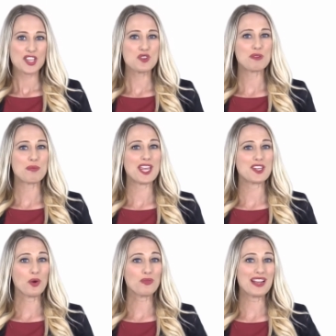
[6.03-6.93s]
You can pay
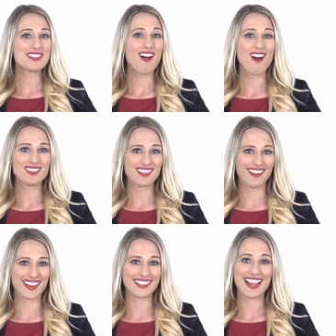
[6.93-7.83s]
your rent
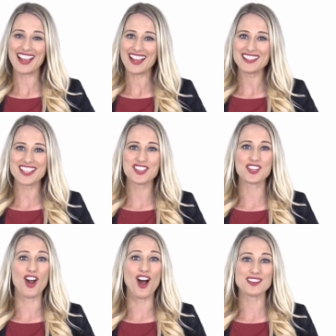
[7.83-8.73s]
online and get
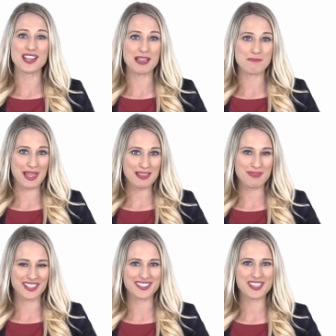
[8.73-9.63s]
your on time
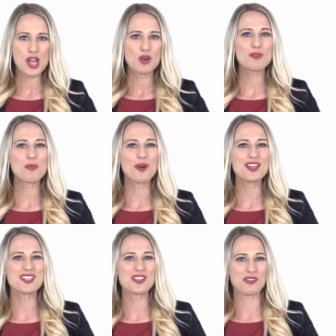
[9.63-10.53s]
payments
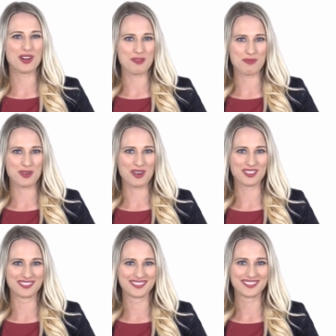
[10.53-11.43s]
reported to the credit bureau.